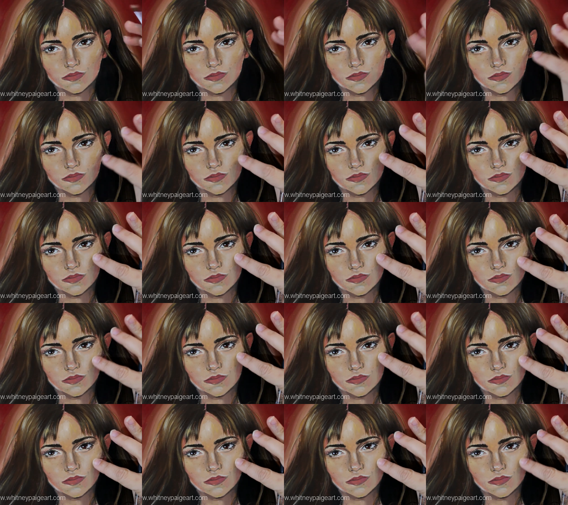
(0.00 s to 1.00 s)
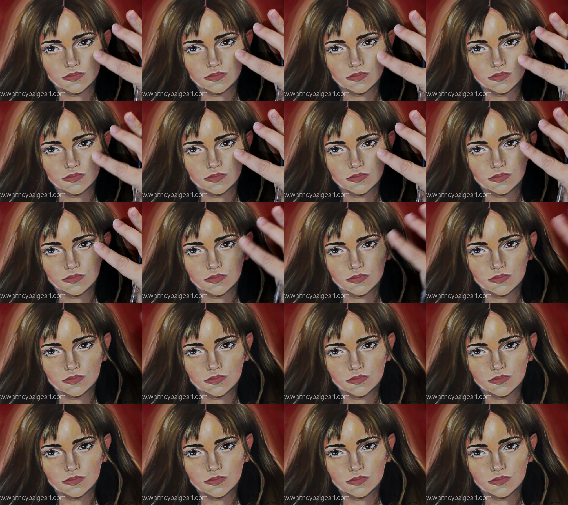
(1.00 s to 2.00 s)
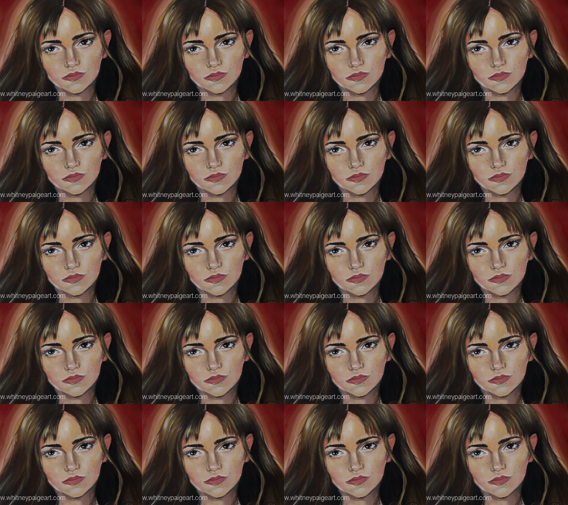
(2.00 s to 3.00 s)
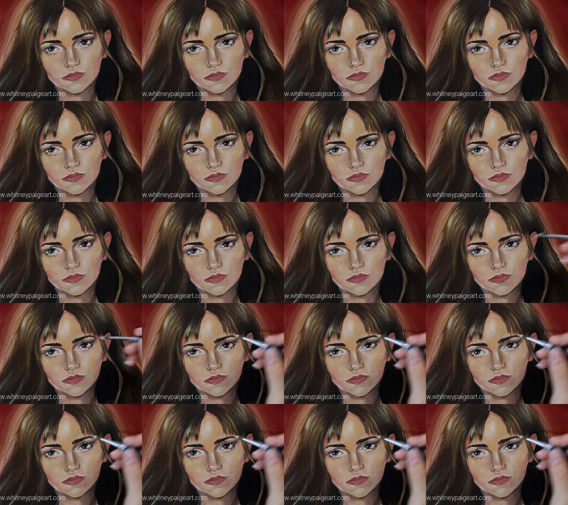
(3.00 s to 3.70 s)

Nobody speaks.